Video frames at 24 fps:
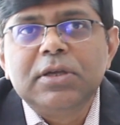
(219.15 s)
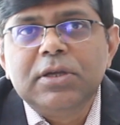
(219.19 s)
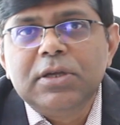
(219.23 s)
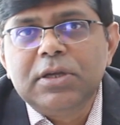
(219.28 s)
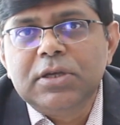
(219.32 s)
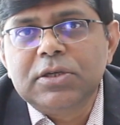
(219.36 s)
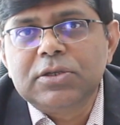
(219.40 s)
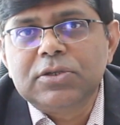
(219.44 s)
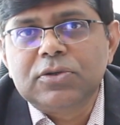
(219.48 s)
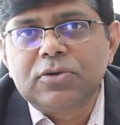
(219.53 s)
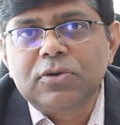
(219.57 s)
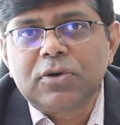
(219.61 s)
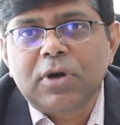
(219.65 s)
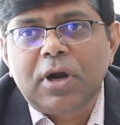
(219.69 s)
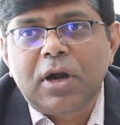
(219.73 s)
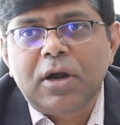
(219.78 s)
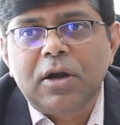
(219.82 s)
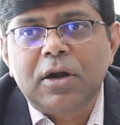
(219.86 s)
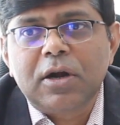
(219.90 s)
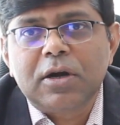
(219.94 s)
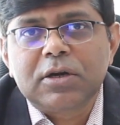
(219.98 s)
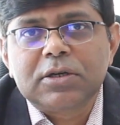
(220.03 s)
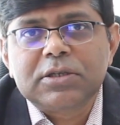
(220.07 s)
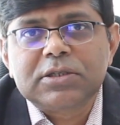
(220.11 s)
is to
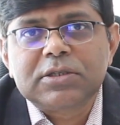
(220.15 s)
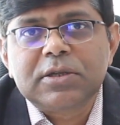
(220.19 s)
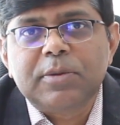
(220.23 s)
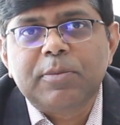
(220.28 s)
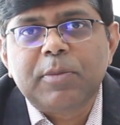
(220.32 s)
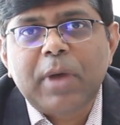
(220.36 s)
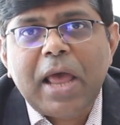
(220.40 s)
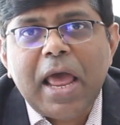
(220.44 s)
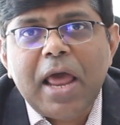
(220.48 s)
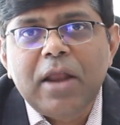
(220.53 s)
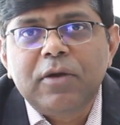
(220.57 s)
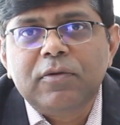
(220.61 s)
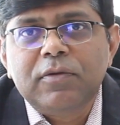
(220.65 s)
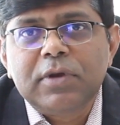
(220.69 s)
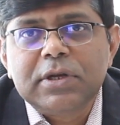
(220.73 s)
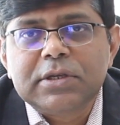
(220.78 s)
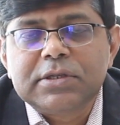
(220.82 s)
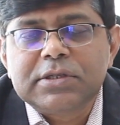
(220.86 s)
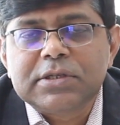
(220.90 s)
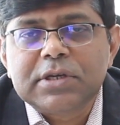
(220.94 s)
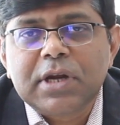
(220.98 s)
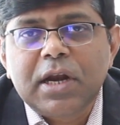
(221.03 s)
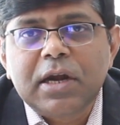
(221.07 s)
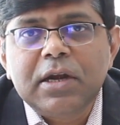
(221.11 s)
conduct some annual
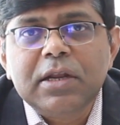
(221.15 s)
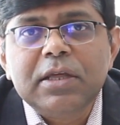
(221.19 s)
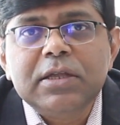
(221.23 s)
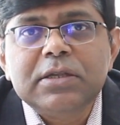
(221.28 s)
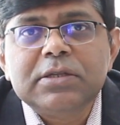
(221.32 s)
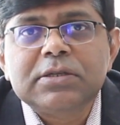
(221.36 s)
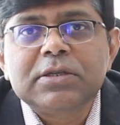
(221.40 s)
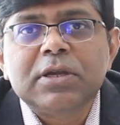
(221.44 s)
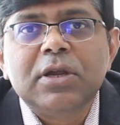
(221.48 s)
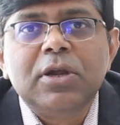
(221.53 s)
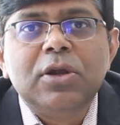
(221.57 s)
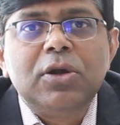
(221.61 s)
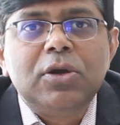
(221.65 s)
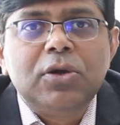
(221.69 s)
studies